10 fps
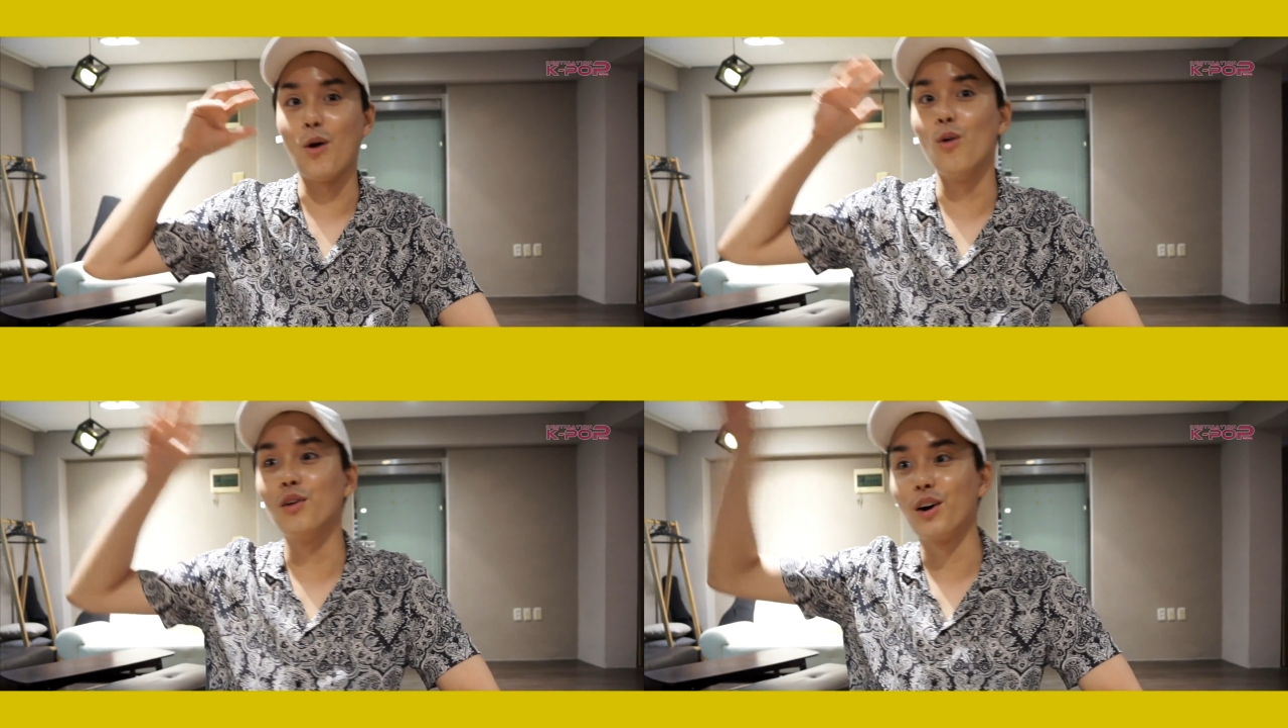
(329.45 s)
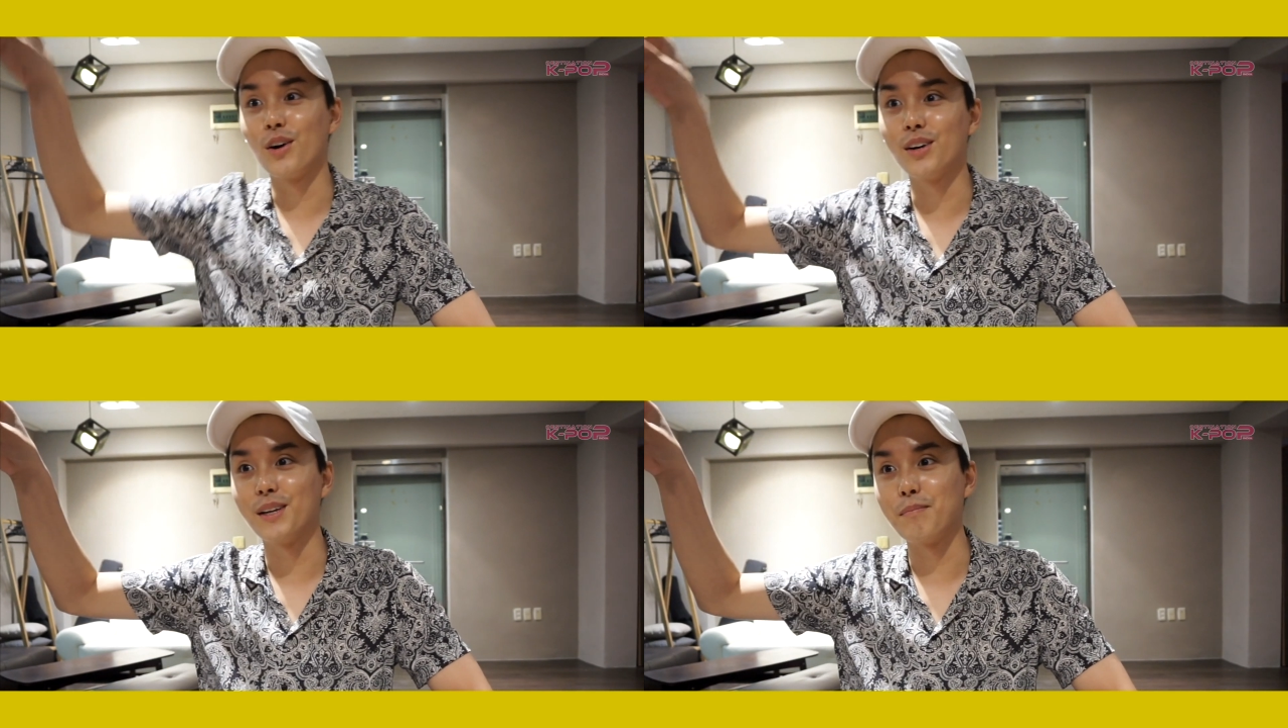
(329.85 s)

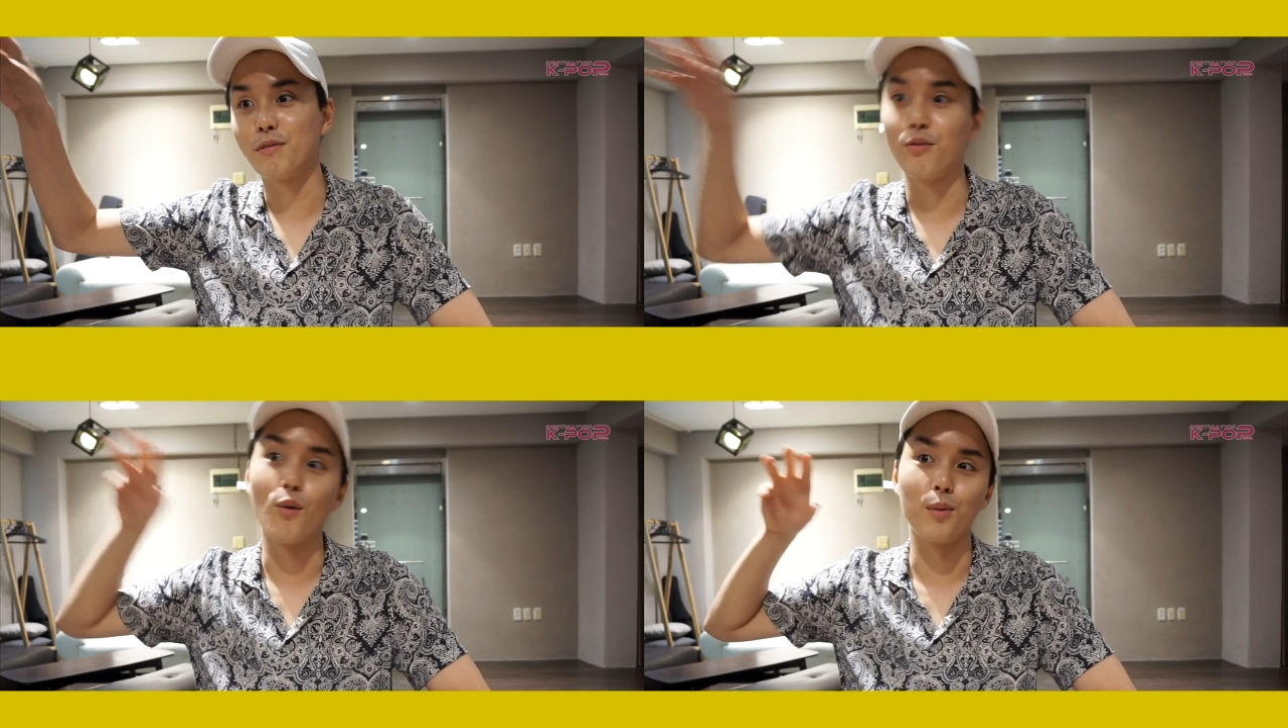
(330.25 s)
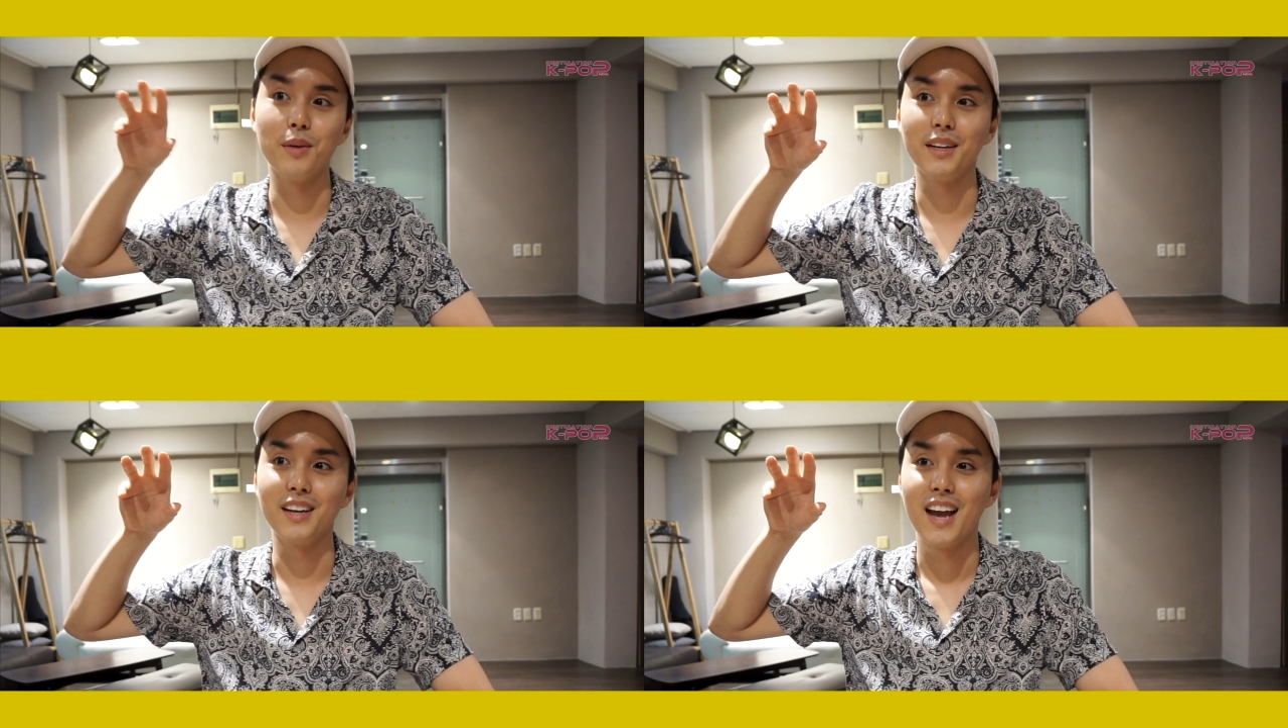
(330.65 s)
overheard it before
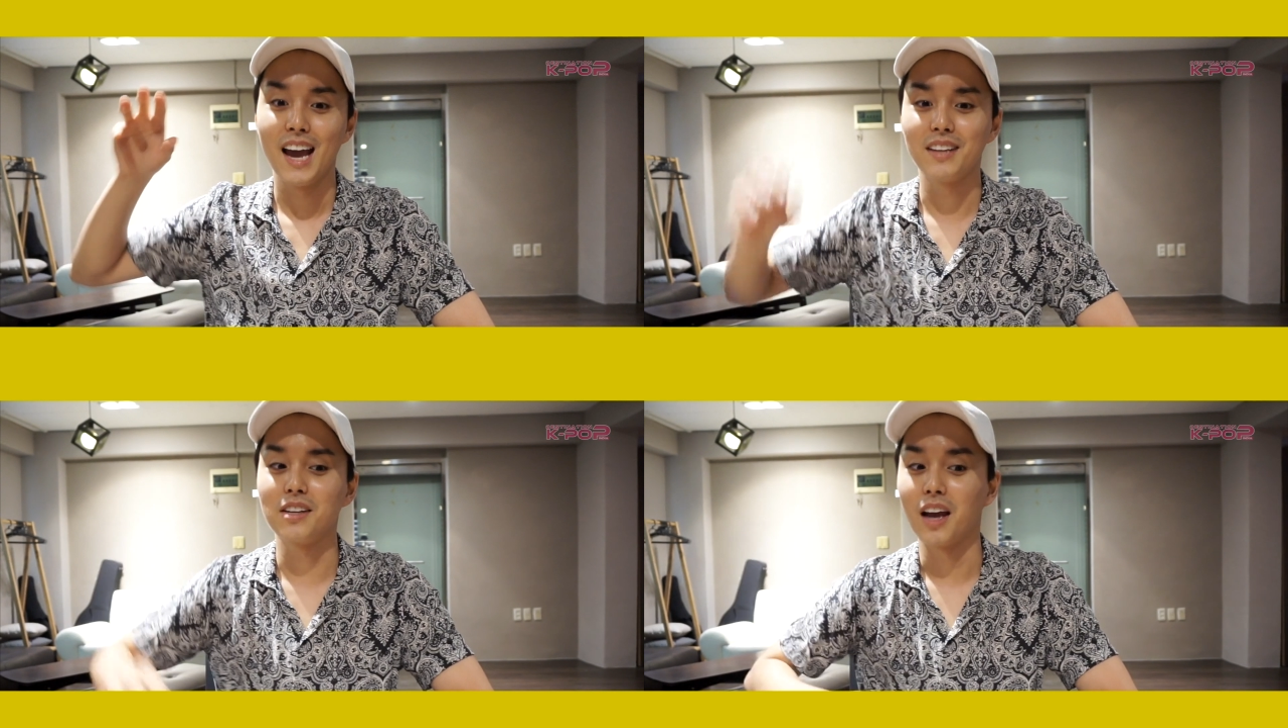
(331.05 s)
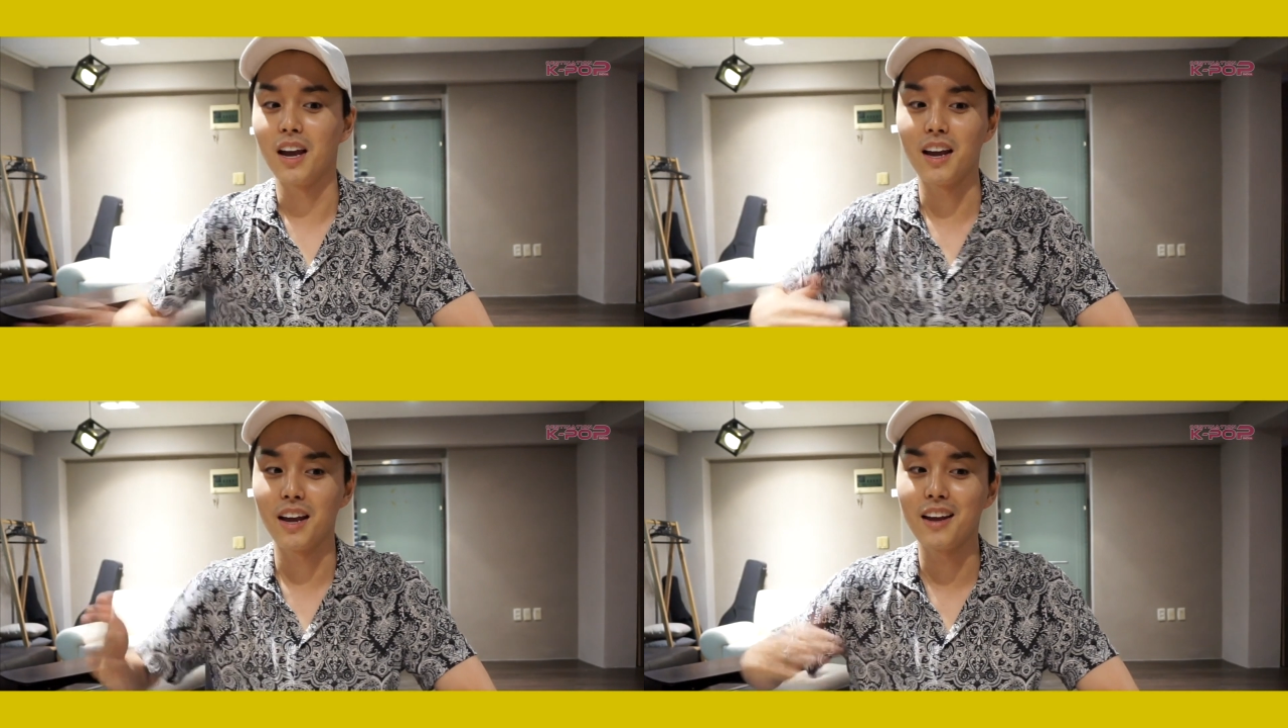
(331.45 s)
me. And he's like,
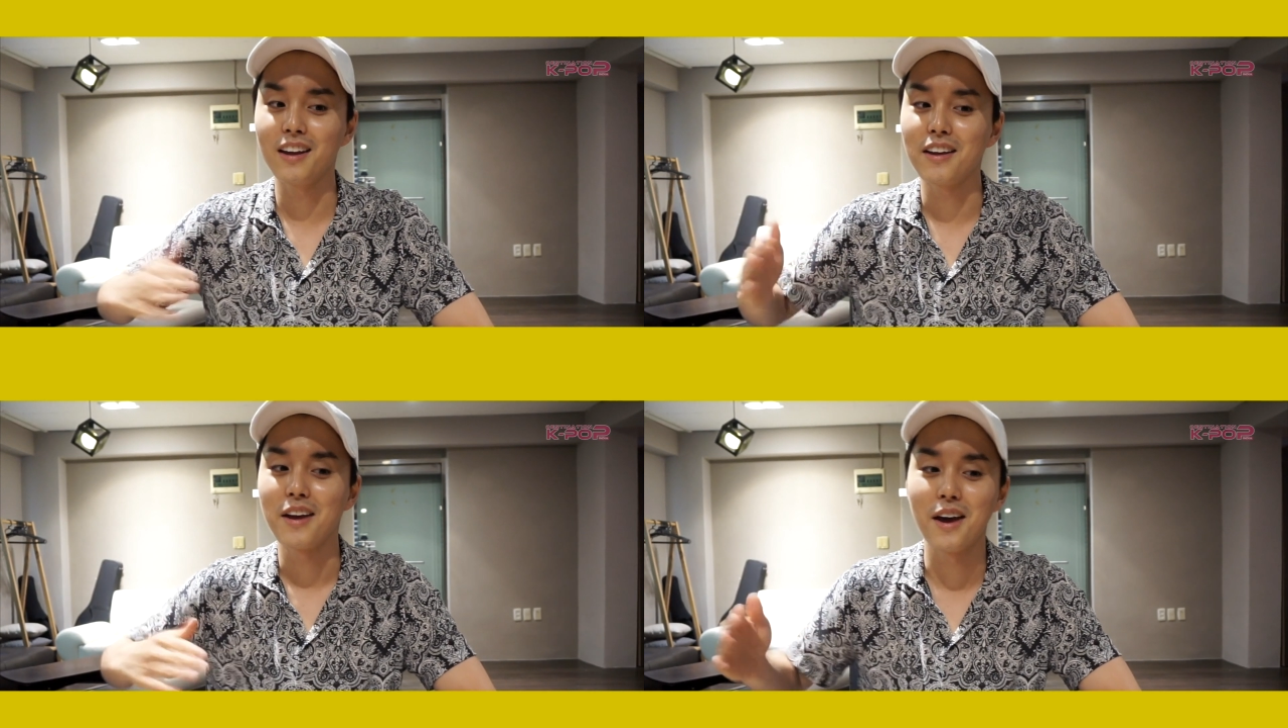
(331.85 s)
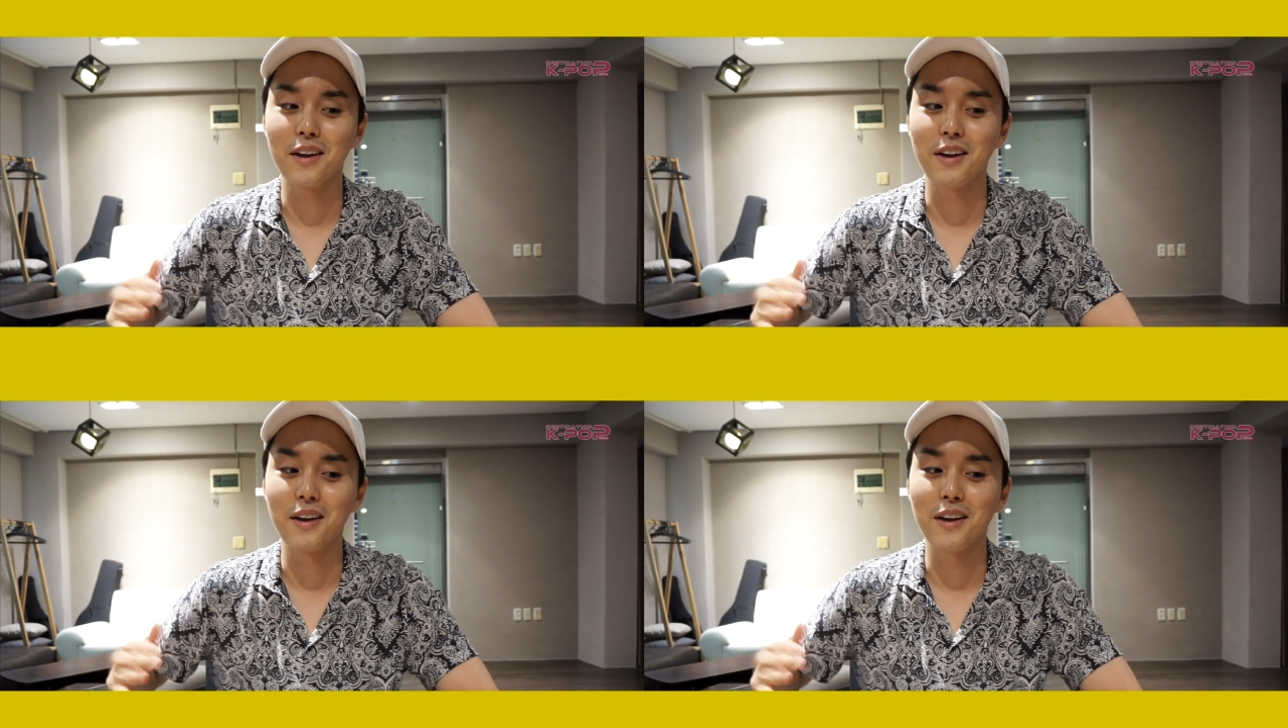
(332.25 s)
hey,